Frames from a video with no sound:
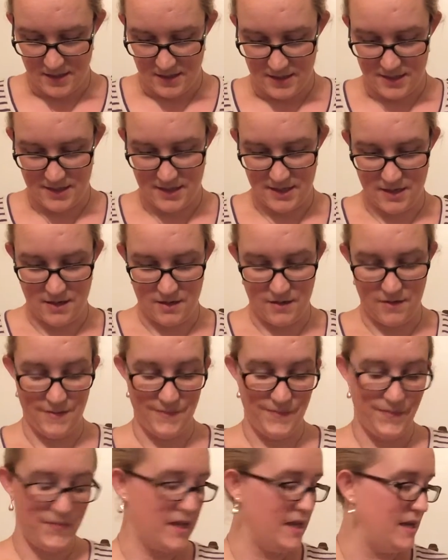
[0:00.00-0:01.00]

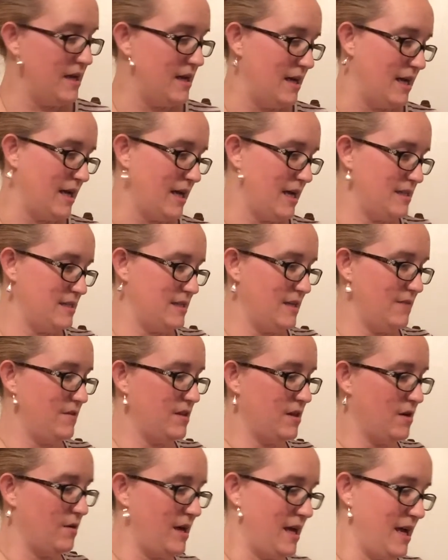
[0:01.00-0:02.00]
So I guess
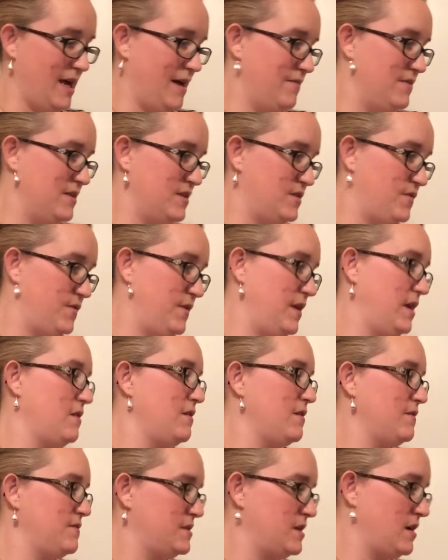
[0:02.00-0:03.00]
even though I have this
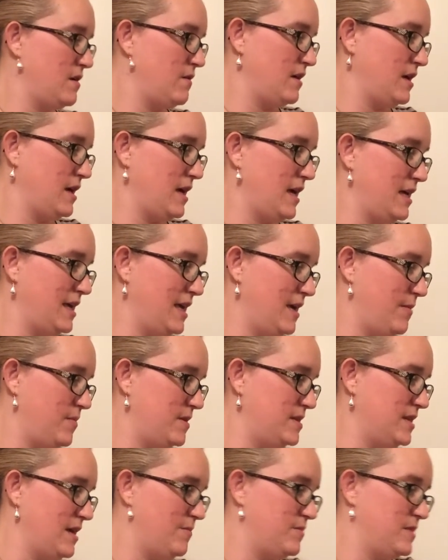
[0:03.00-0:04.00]
fear of sewing, I keep
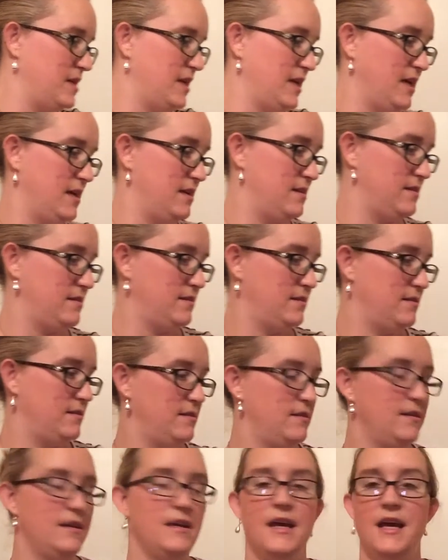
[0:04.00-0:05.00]
attempting it.
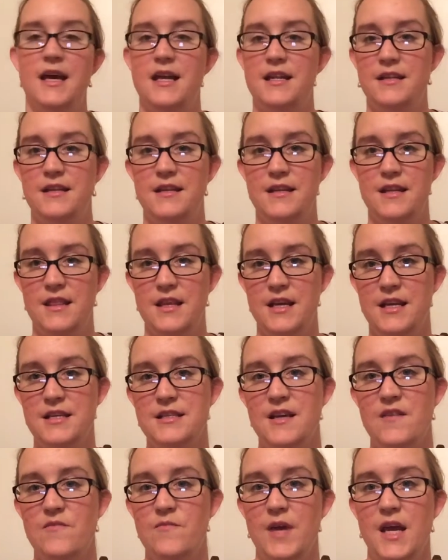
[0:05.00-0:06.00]
And the things
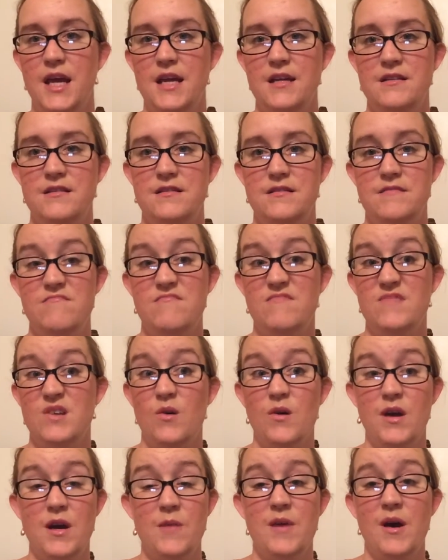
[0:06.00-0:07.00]
I've made
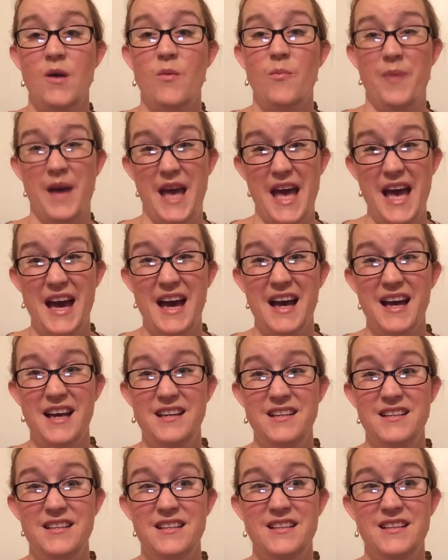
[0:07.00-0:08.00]
don't come out
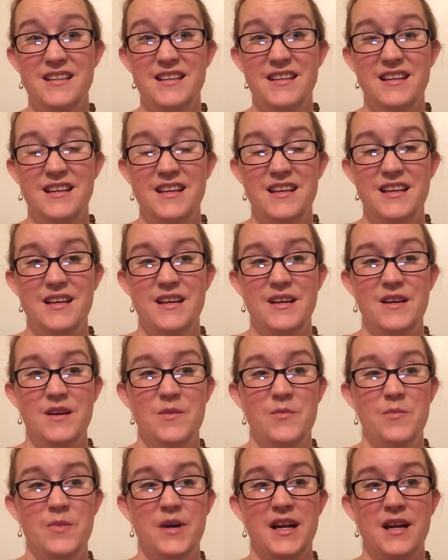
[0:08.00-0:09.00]
bad.
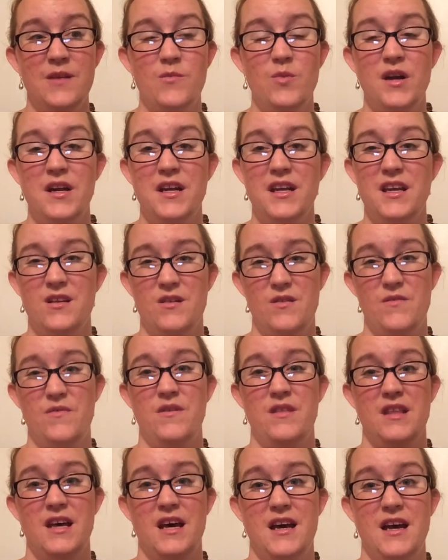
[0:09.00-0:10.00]
But I want to get
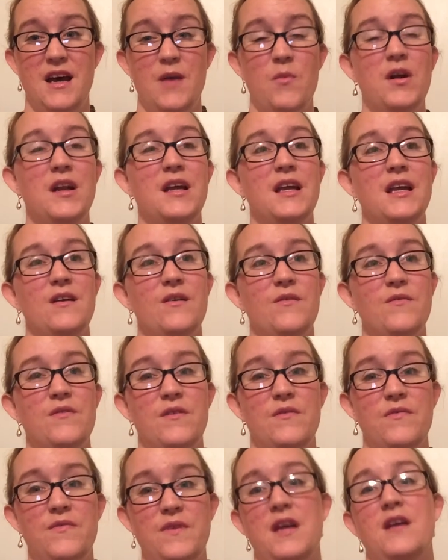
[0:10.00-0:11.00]
over that. I want to get over
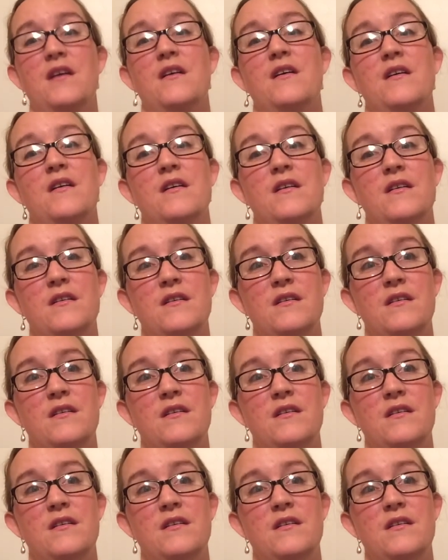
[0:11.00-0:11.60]
the fear.